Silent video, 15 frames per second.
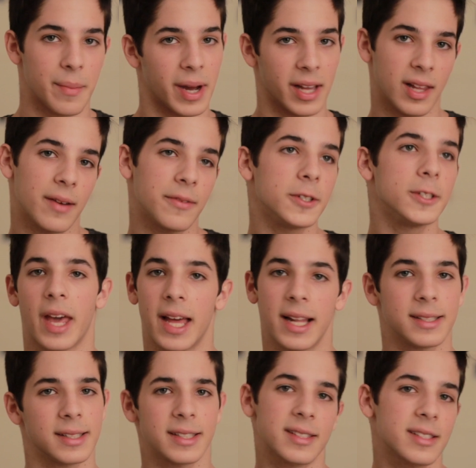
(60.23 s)
at my level,
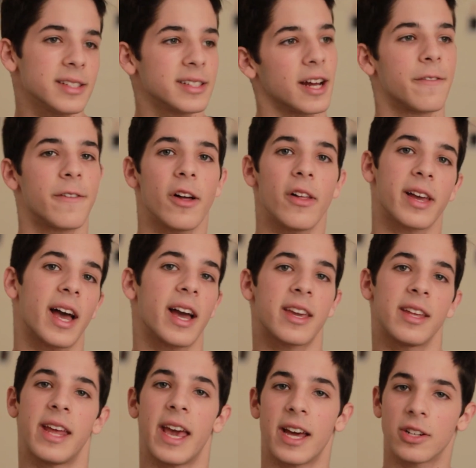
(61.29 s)
and it's good. I felt like I
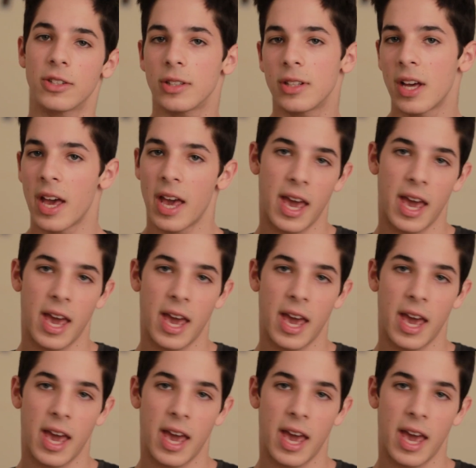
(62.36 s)
can handle